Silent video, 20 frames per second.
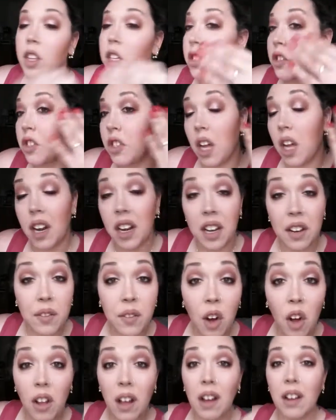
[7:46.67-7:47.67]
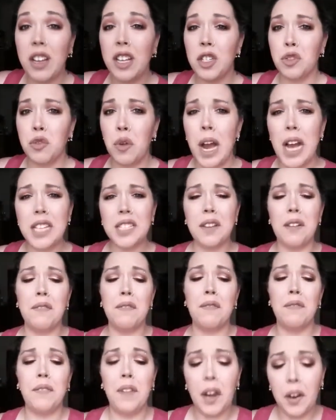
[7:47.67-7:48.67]
There's not any fallout. It dries
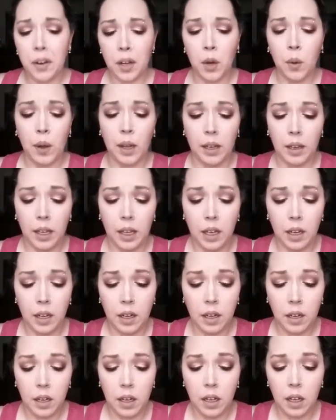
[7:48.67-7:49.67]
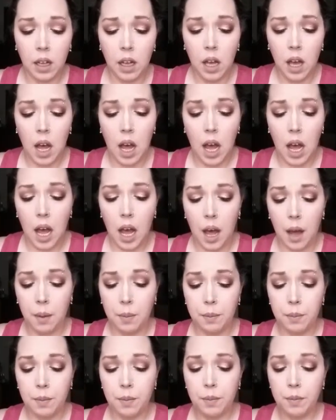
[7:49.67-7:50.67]
very quickly.
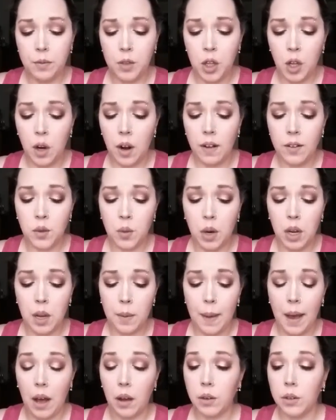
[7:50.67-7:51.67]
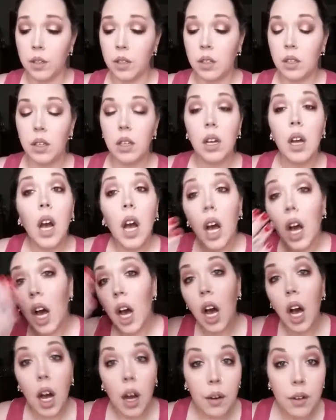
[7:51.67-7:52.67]
So you don't have to worry about,
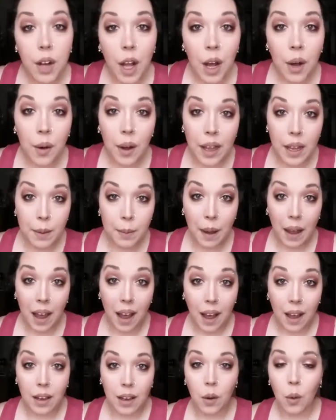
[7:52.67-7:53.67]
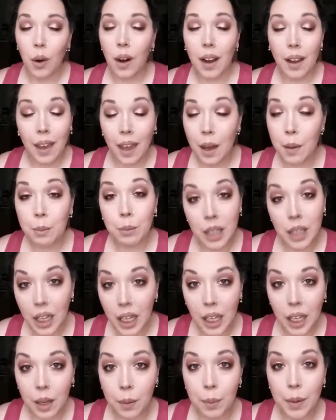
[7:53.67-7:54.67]
oh no, I hit my eye, or I can't
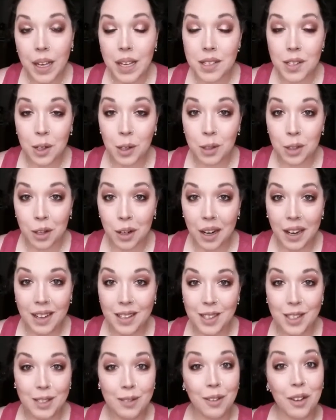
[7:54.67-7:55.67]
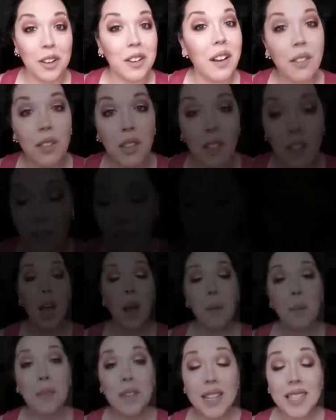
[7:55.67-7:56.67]
blink because it'll transfer. Nothing like
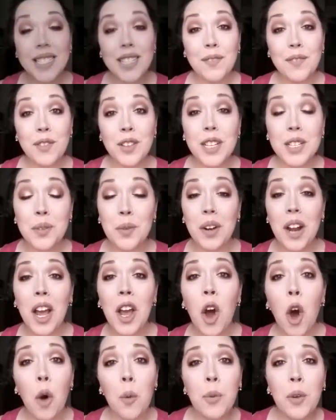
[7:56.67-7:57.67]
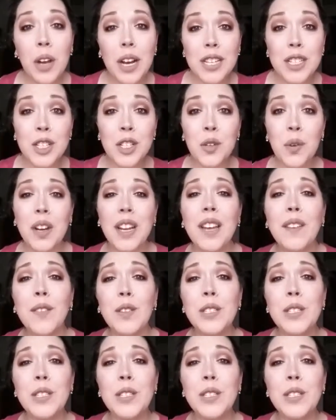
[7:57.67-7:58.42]
that. That's it for this one. I hope you guys enjoyed it.